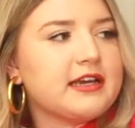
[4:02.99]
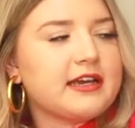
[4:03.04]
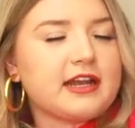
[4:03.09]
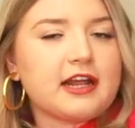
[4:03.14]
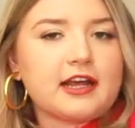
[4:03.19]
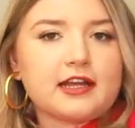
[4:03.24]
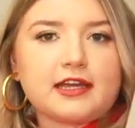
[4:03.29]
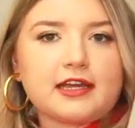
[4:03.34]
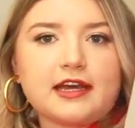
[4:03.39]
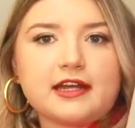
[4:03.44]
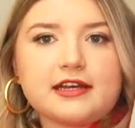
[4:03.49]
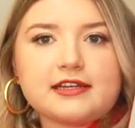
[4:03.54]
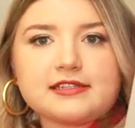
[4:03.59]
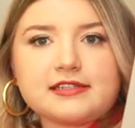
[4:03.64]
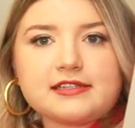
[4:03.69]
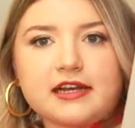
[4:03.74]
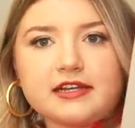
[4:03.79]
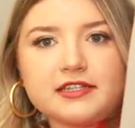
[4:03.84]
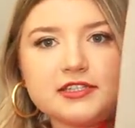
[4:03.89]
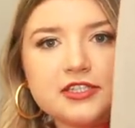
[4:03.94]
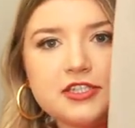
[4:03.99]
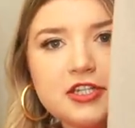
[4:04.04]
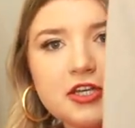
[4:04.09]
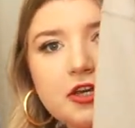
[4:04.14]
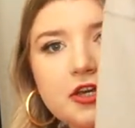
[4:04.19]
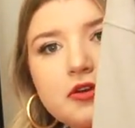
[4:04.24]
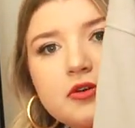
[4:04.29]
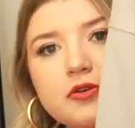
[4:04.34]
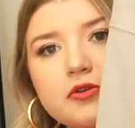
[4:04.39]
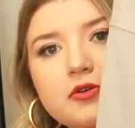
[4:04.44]
and I get a size
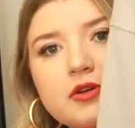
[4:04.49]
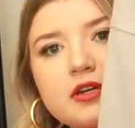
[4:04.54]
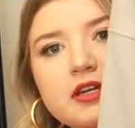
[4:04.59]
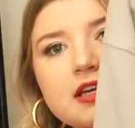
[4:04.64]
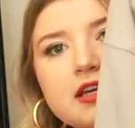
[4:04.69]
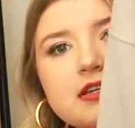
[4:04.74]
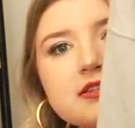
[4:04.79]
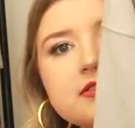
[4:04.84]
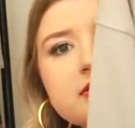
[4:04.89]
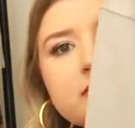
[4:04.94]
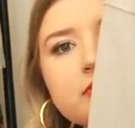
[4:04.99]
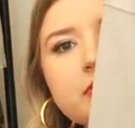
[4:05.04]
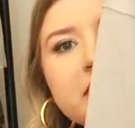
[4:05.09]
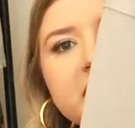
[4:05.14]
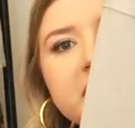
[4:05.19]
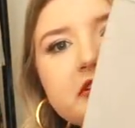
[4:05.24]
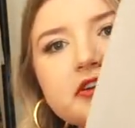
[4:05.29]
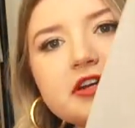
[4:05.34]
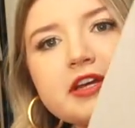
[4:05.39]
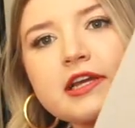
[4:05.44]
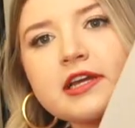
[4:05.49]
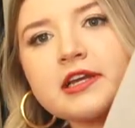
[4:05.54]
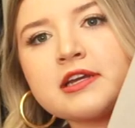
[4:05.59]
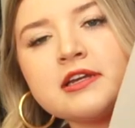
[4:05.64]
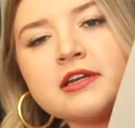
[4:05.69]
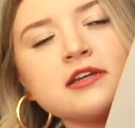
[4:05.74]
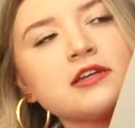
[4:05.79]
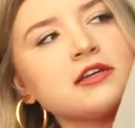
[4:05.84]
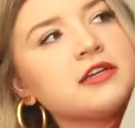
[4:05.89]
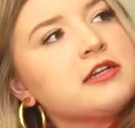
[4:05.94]
two in case you're
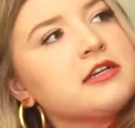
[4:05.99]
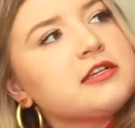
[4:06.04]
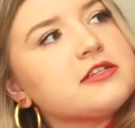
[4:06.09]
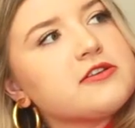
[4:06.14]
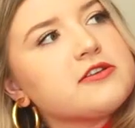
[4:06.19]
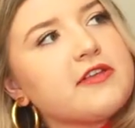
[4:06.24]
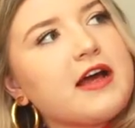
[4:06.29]
wondering. So